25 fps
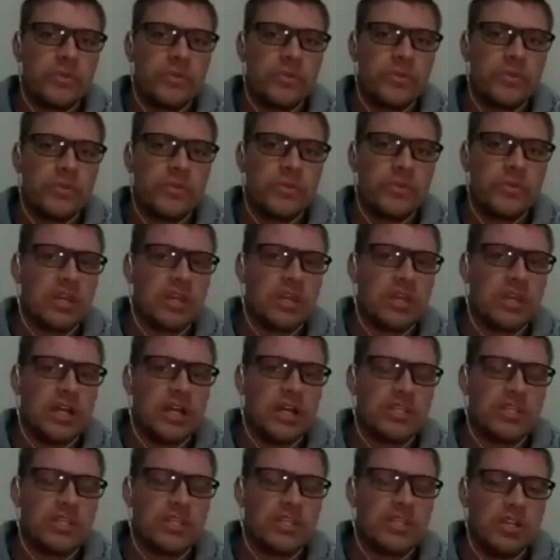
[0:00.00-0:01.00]
Now,
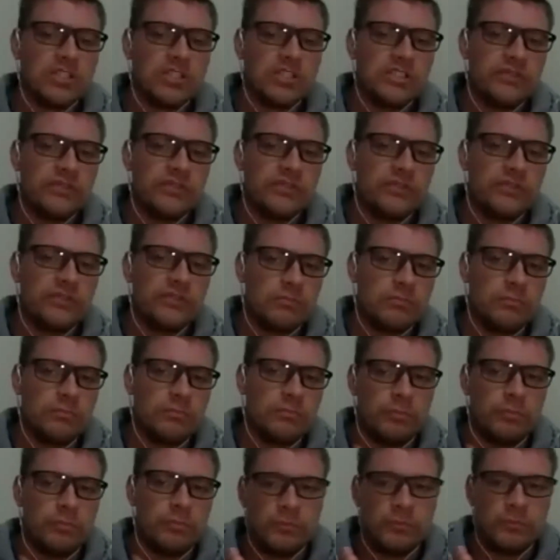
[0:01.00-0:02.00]
Joseph
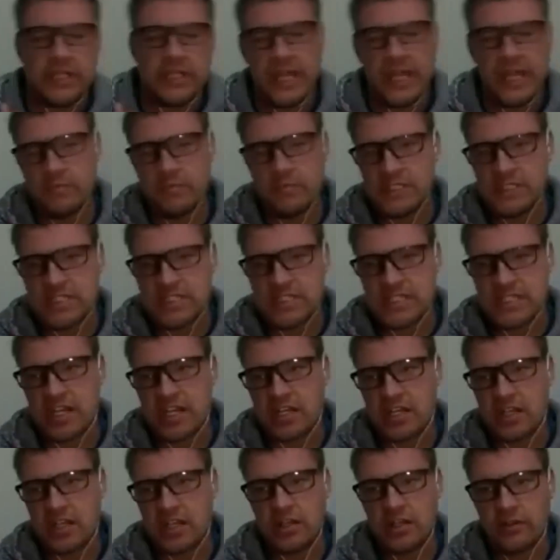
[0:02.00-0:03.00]
named his son
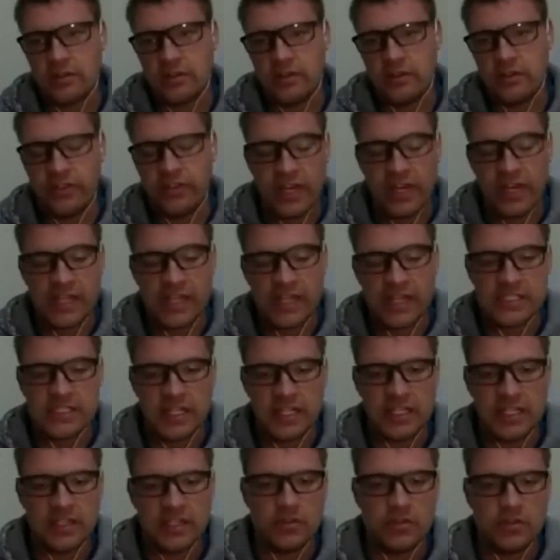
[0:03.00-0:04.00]
that in the
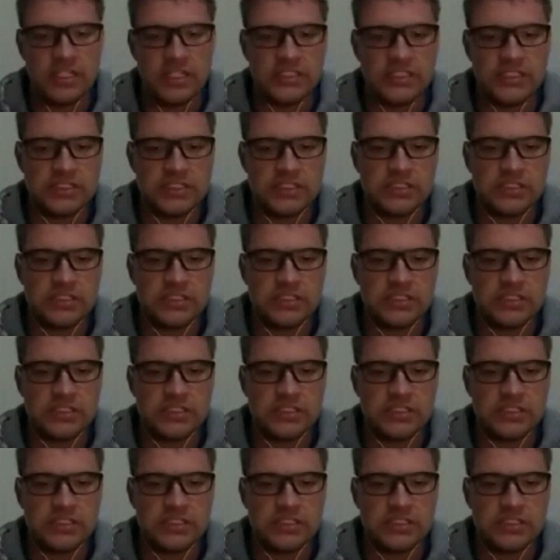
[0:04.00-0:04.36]
reason